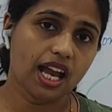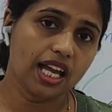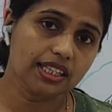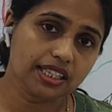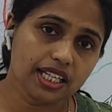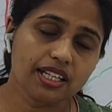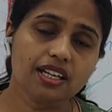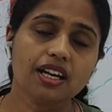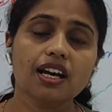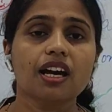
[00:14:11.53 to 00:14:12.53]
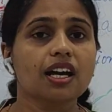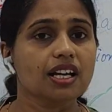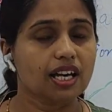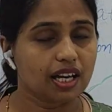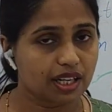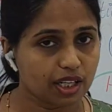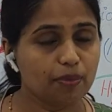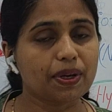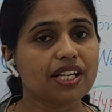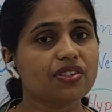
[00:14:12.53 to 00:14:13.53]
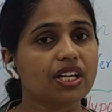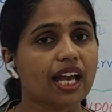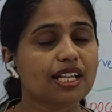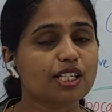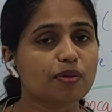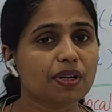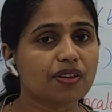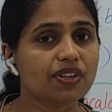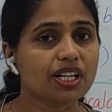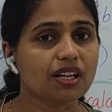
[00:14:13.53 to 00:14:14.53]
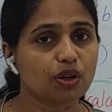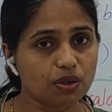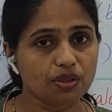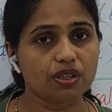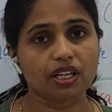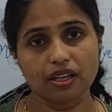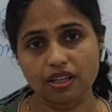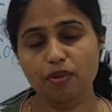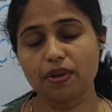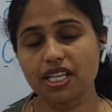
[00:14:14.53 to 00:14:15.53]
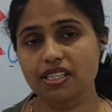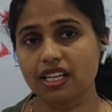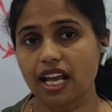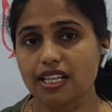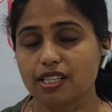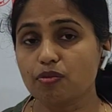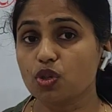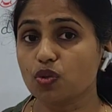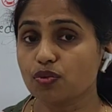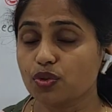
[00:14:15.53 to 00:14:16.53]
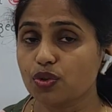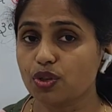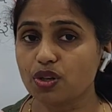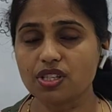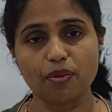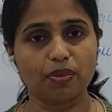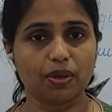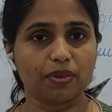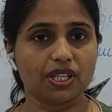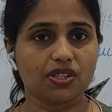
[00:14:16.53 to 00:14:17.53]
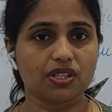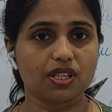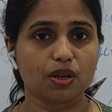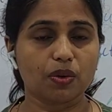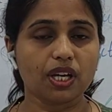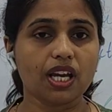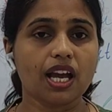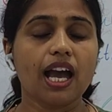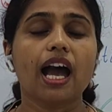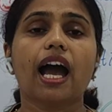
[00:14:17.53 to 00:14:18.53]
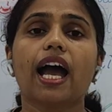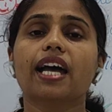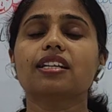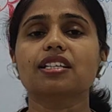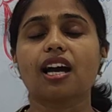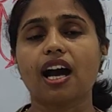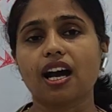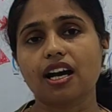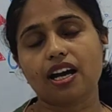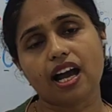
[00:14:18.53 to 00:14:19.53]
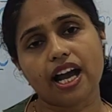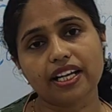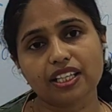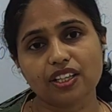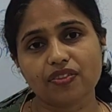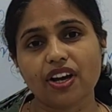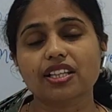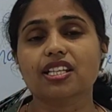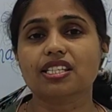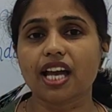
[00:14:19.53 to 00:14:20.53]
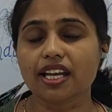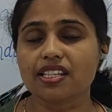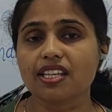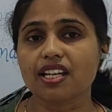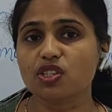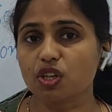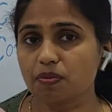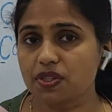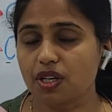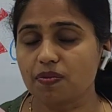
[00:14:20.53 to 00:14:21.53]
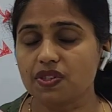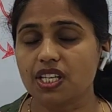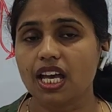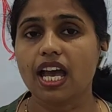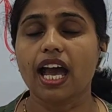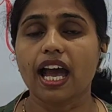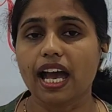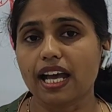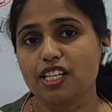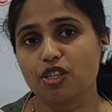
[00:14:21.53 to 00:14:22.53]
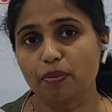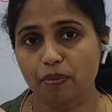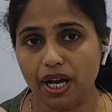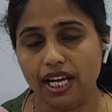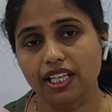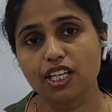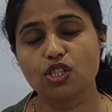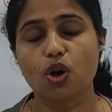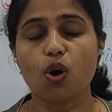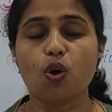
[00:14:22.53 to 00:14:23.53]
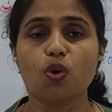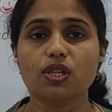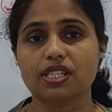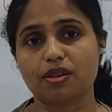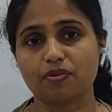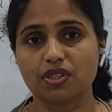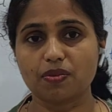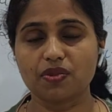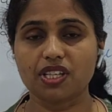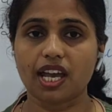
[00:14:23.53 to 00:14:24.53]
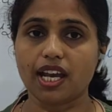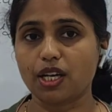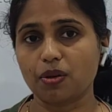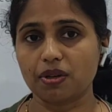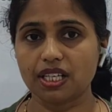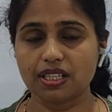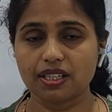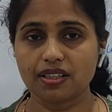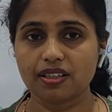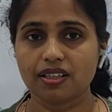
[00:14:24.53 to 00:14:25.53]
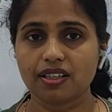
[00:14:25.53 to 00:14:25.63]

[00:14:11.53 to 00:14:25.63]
and then replace the calcium level or replace the calcium through food or supplements. Okay, and identify the signs and symptoms and manage all symptoms accurately.